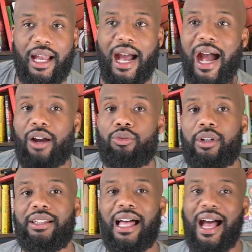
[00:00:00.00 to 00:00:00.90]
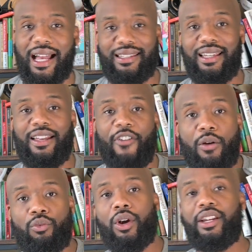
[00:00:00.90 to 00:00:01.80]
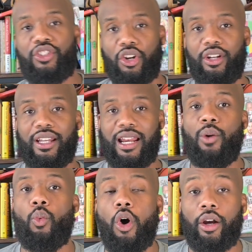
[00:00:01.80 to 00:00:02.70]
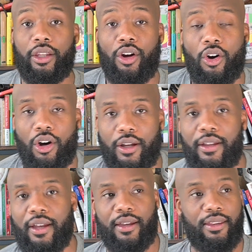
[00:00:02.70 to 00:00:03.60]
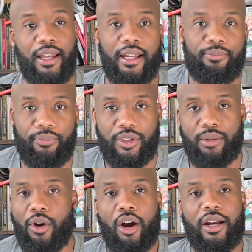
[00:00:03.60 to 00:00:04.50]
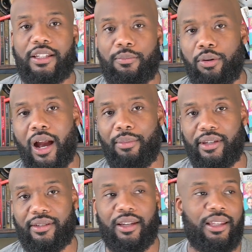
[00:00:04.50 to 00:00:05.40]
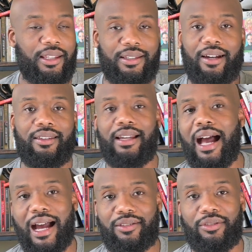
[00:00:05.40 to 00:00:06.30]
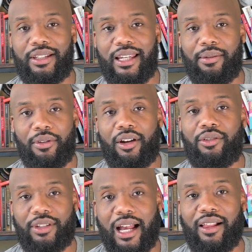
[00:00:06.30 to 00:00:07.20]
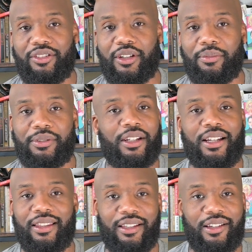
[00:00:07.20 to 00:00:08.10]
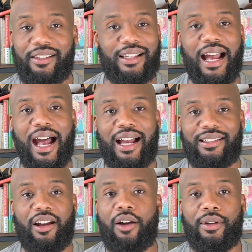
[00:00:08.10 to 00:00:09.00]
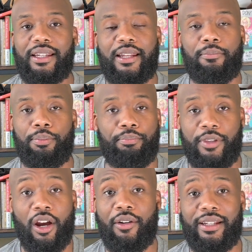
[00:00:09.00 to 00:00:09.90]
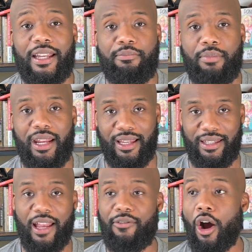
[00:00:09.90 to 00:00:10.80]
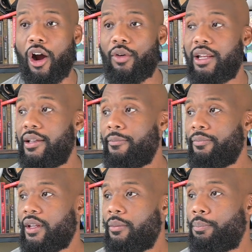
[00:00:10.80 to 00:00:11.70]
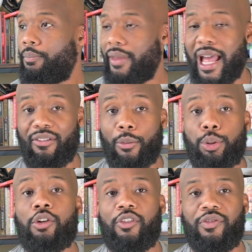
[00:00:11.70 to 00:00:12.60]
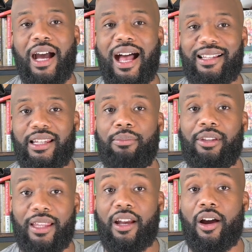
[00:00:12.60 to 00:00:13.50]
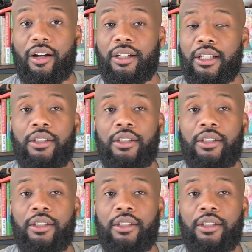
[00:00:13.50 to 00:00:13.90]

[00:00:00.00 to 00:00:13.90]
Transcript: I realized that if I'm redshirting and I'm walking on, that tomorrow isn't promised. These other guys on the team, they're on scholarships. These other guys, they're already getting minutes. They've already have a proof of concept that they are